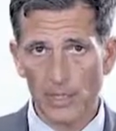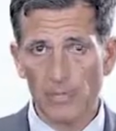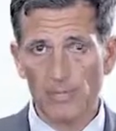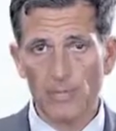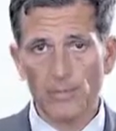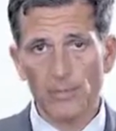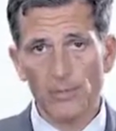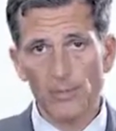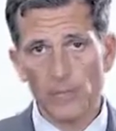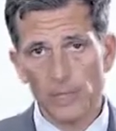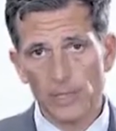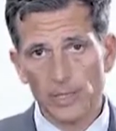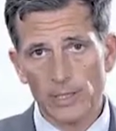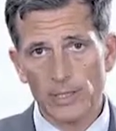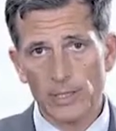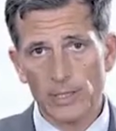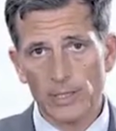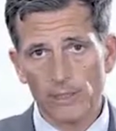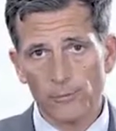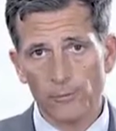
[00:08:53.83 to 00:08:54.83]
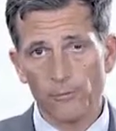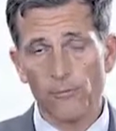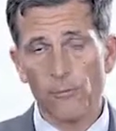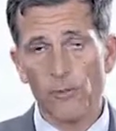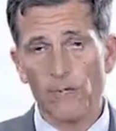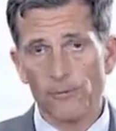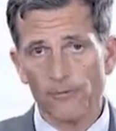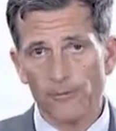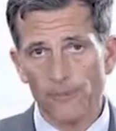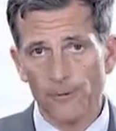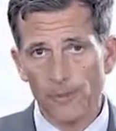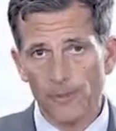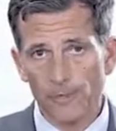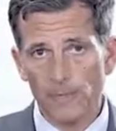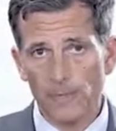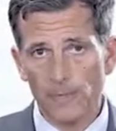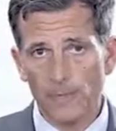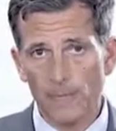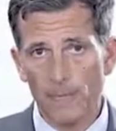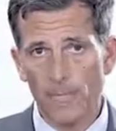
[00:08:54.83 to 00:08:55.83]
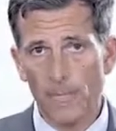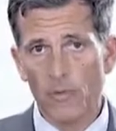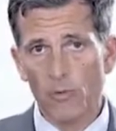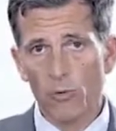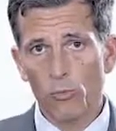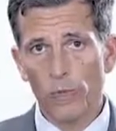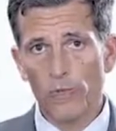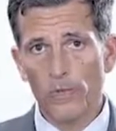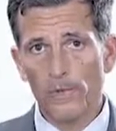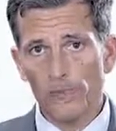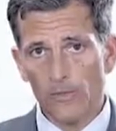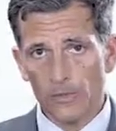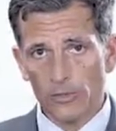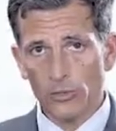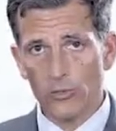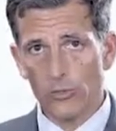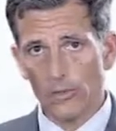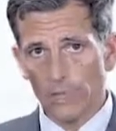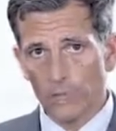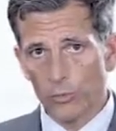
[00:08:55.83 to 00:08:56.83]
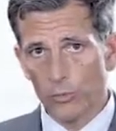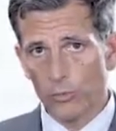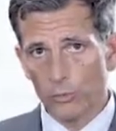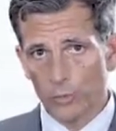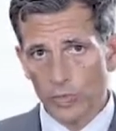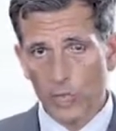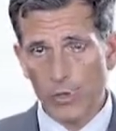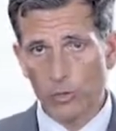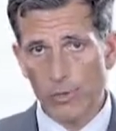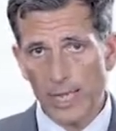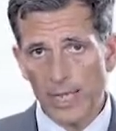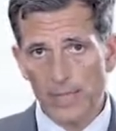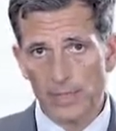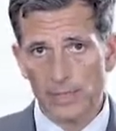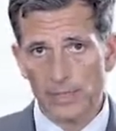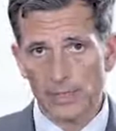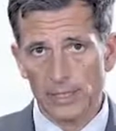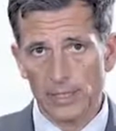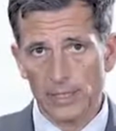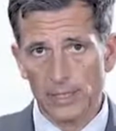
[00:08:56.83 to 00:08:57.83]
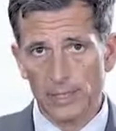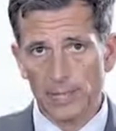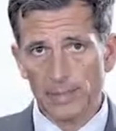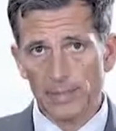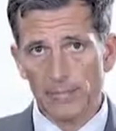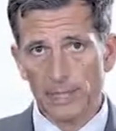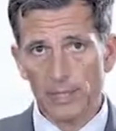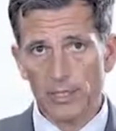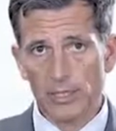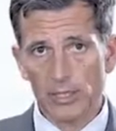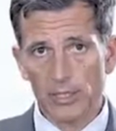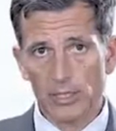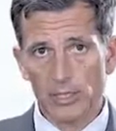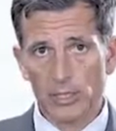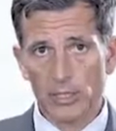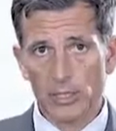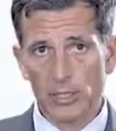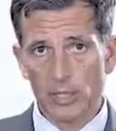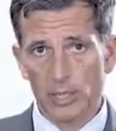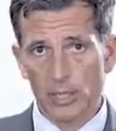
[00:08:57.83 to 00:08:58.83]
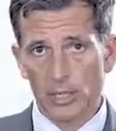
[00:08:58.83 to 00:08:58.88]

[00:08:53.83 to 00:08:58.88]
Even if we start fully funded, we eventually lose ground because